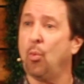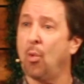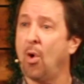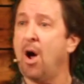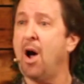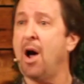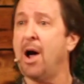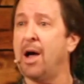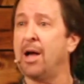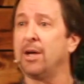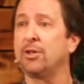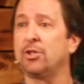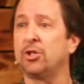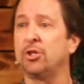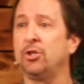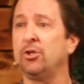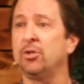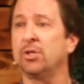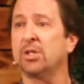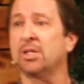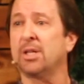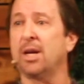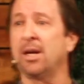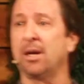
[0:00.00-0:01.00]
watch,
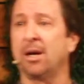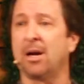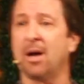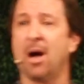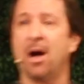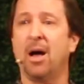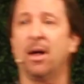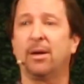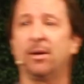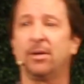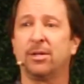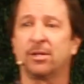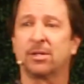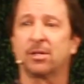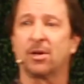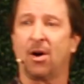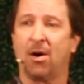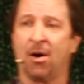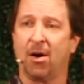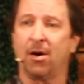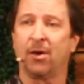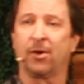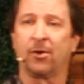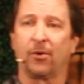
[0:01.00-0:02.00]
you say God is
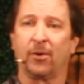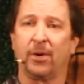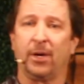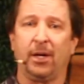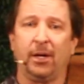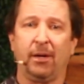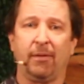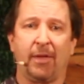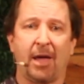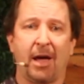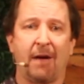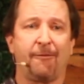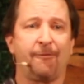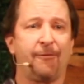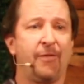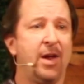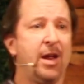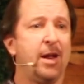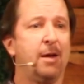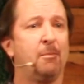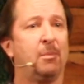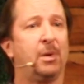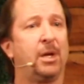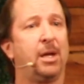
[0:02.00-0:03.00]
honoring that
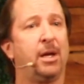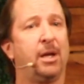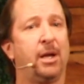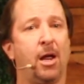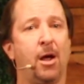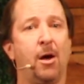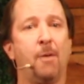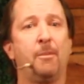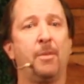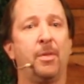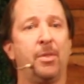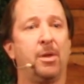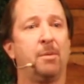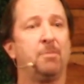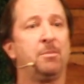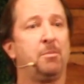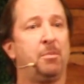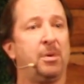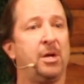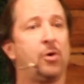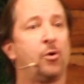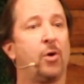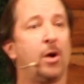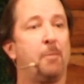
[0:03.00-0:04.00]
family and helping them
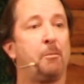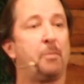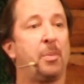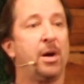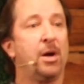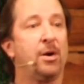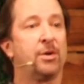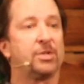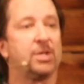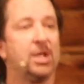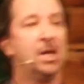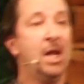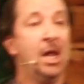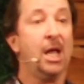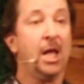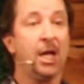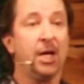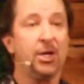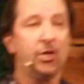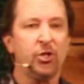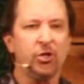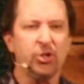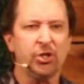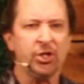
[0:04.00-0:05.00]
be great parents.
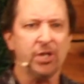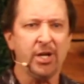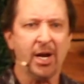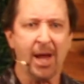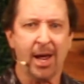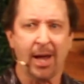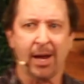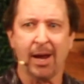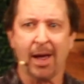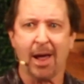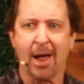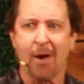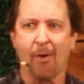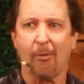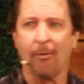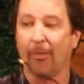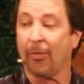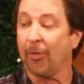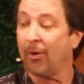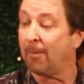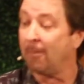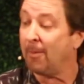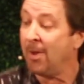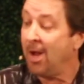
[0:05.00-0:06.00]
And you should hang out
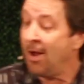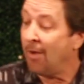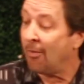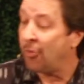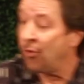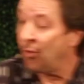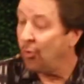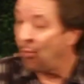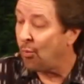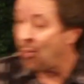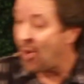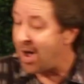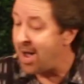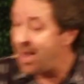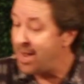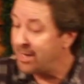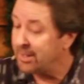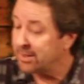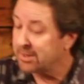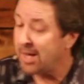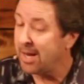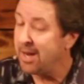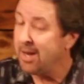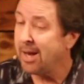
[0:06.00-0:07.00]
with them. The
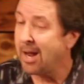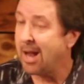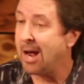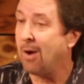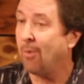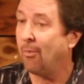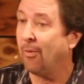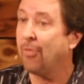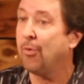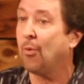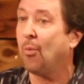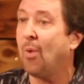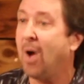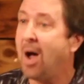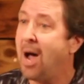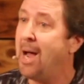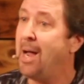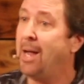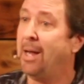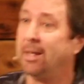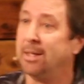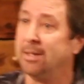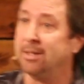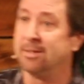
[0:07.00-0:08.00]
wise hang out with the
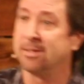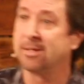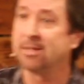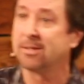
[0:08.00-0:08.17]
wise.